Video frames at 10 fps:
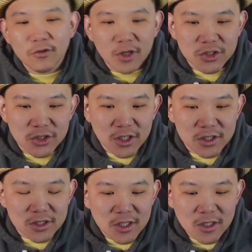
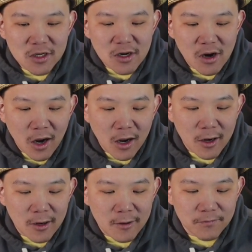questions
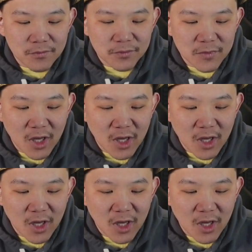um,